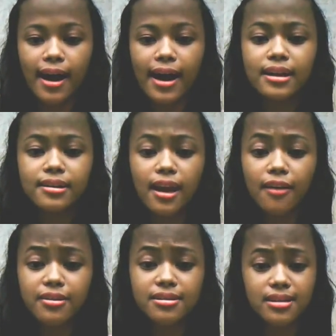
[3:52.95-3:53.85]
High
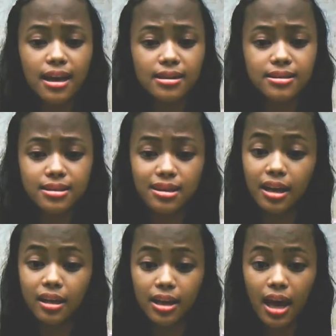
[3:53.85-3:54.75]
traffic sites
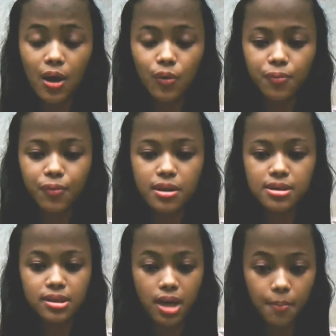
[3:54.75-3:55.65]
like Yahoo, for
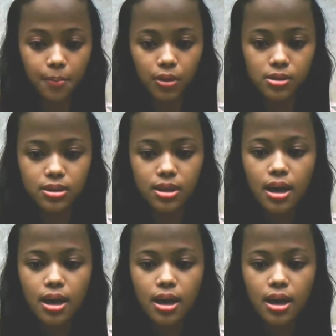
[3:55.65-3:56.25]
example,